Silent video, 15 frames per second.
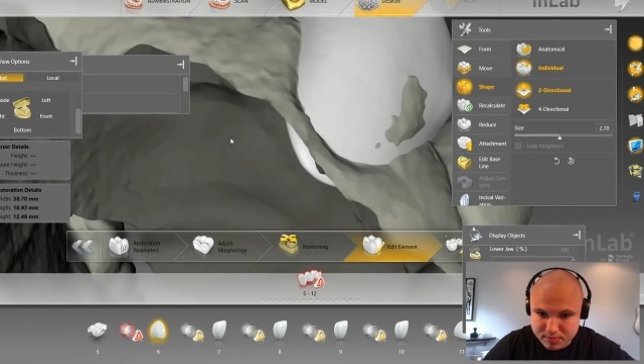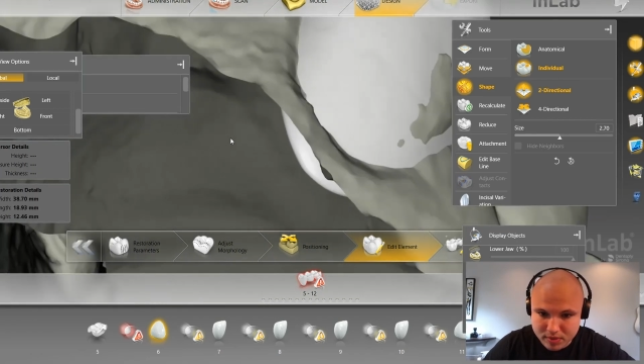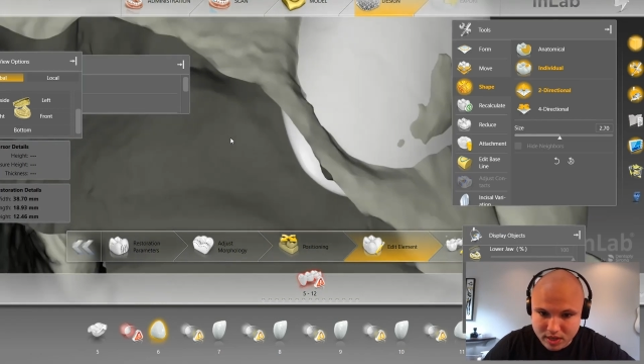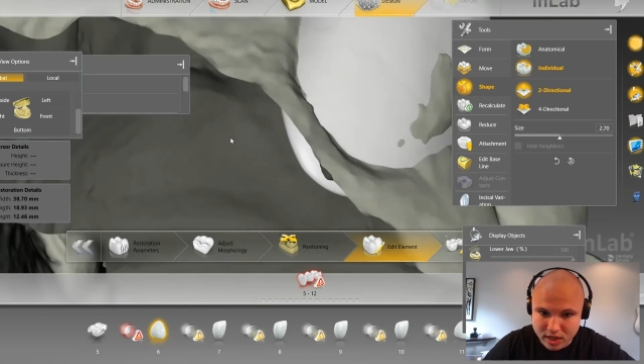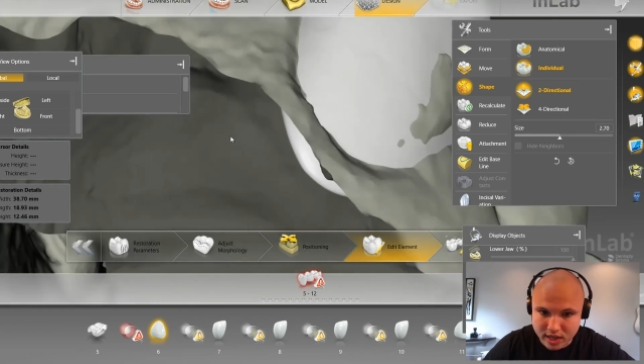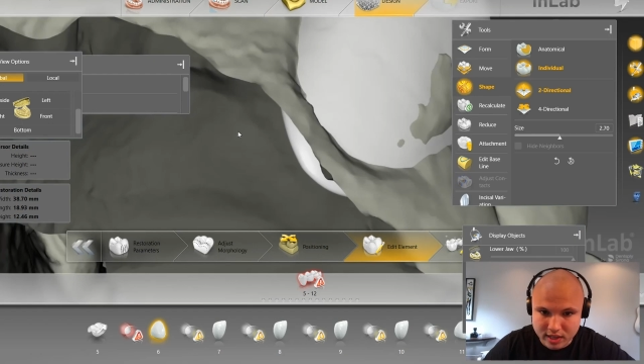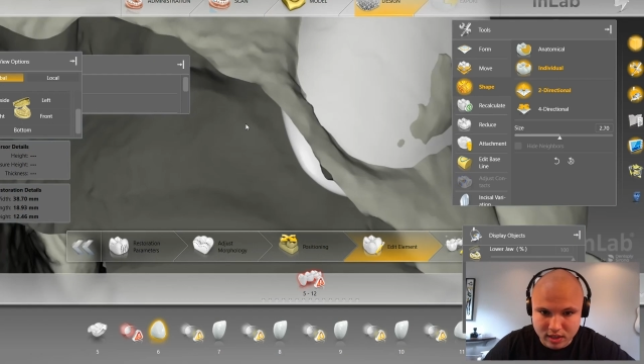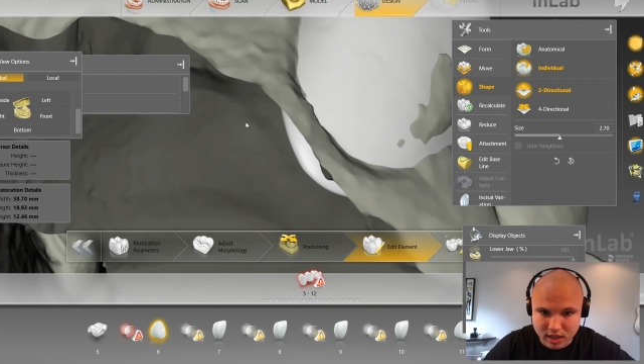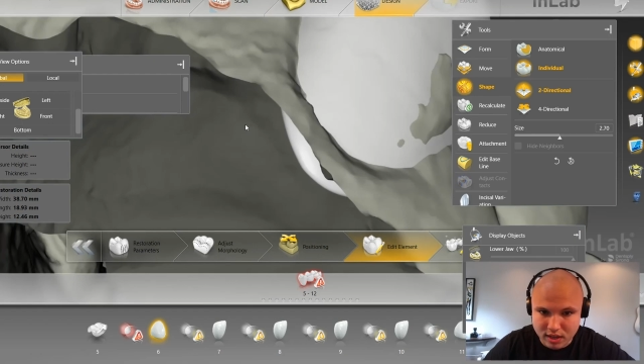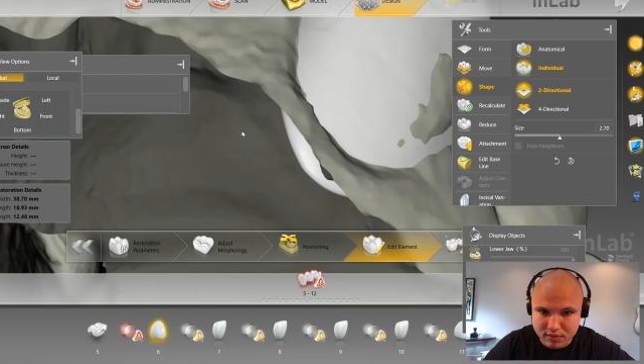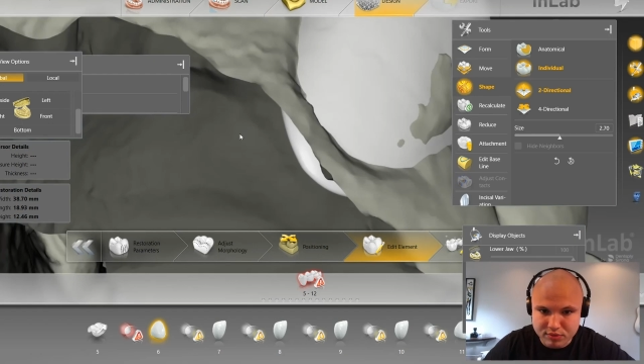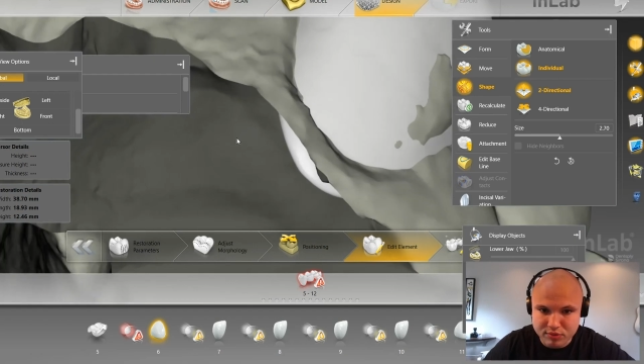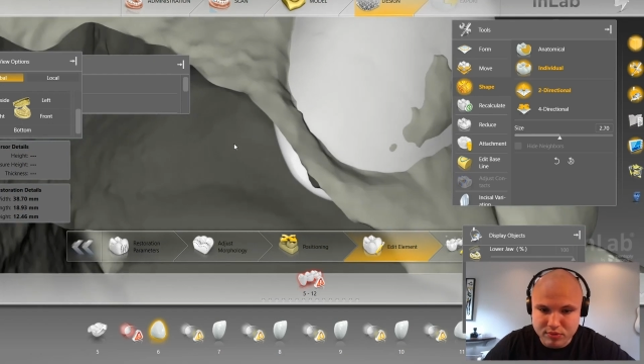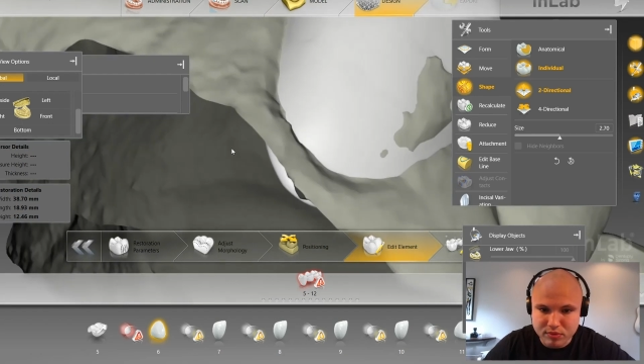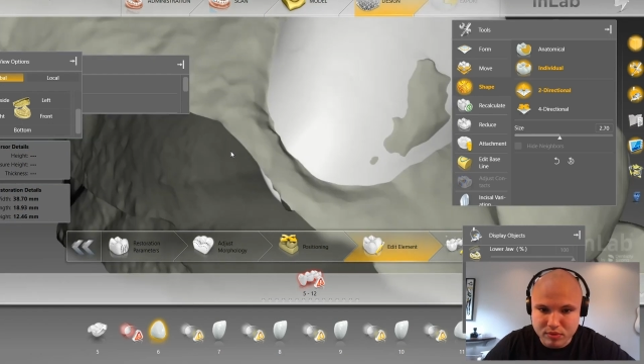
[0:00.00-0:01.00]
I love
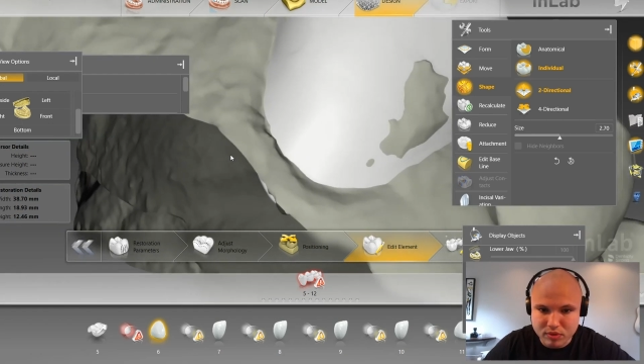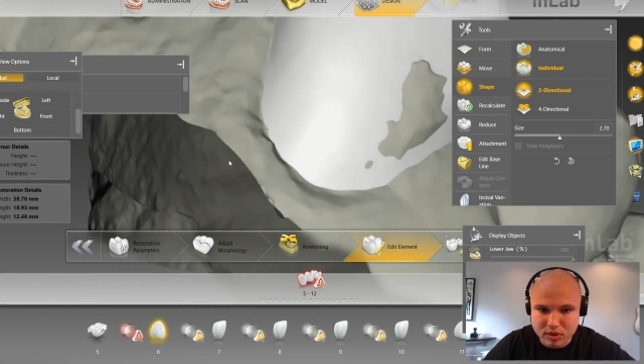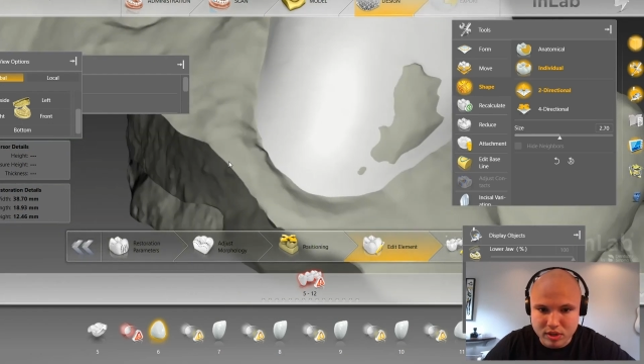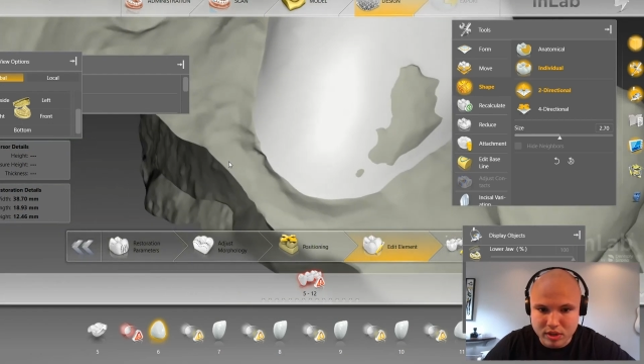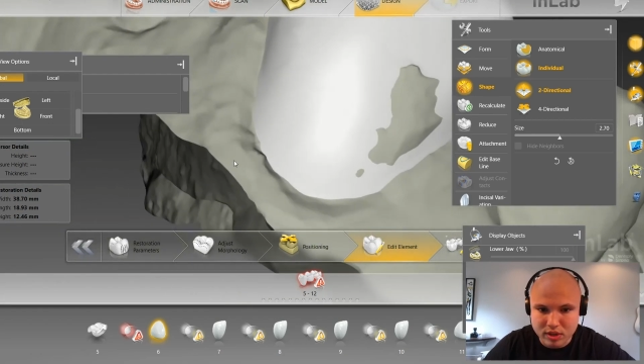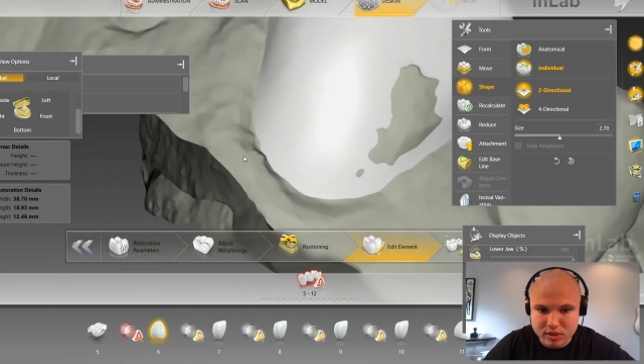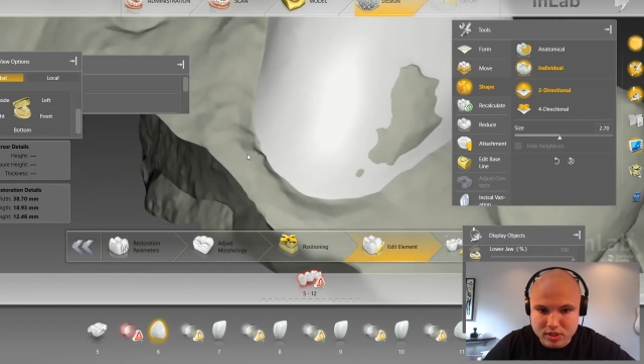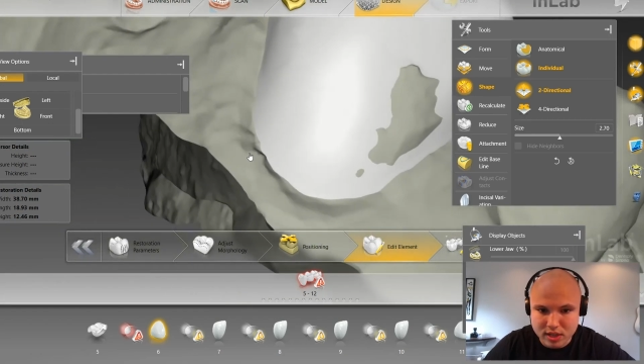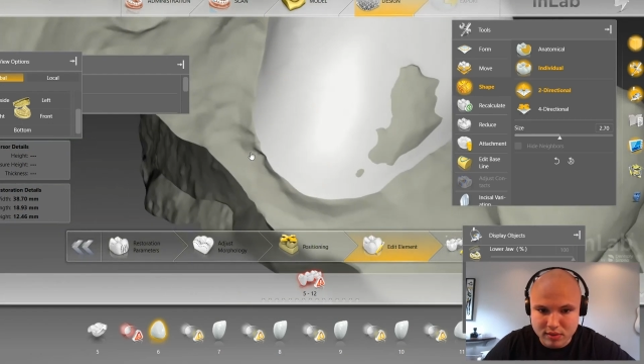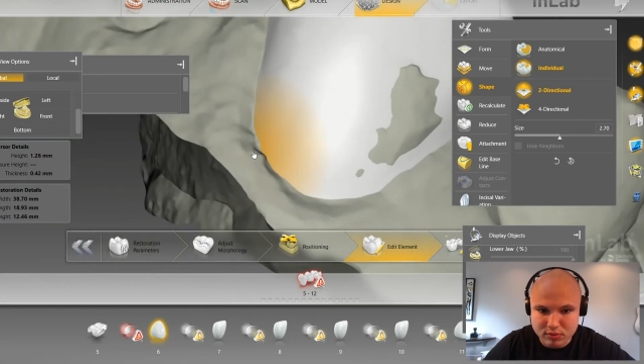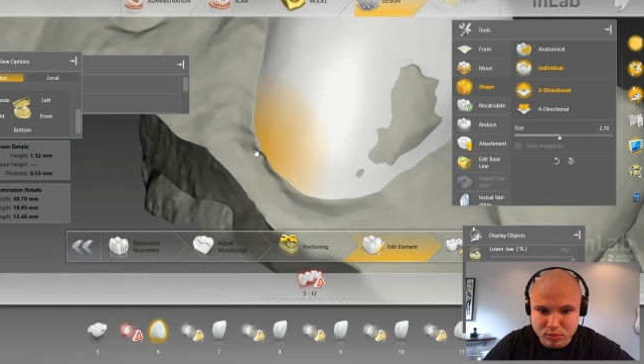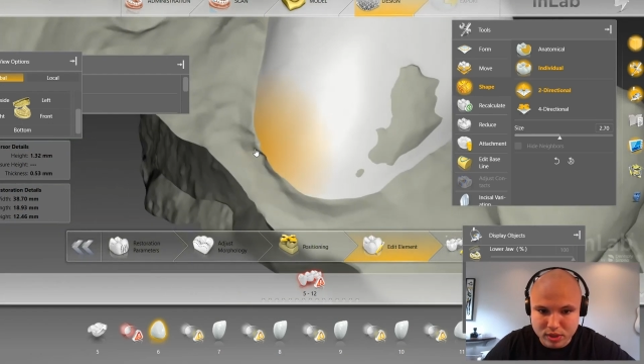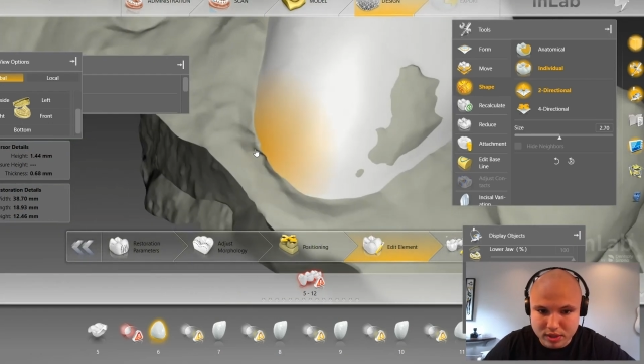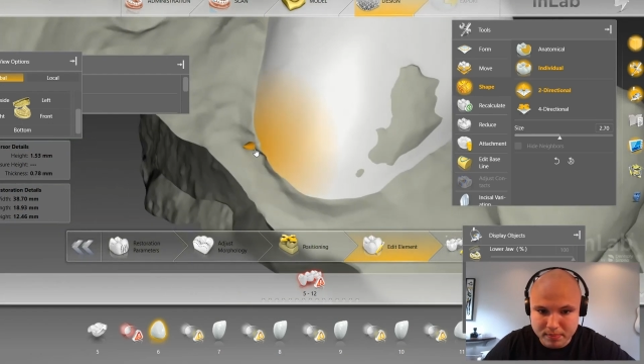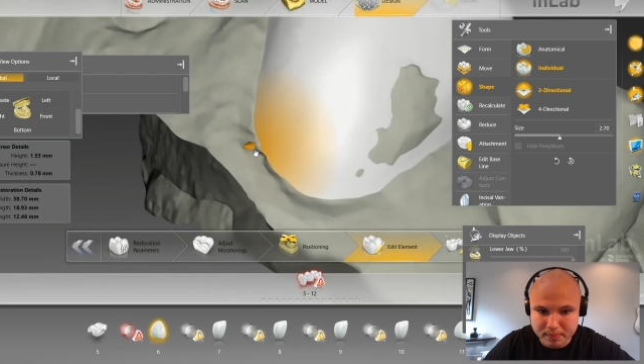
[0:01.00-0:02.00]
the
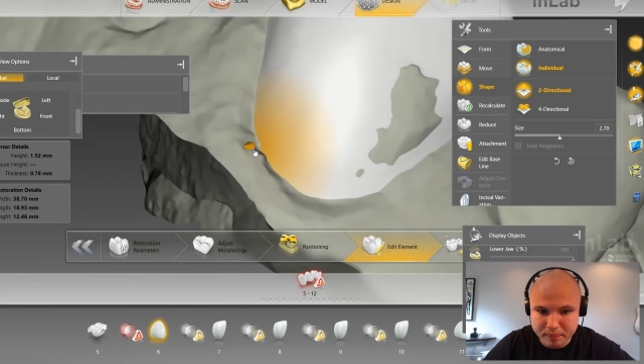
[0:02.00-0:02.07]
software,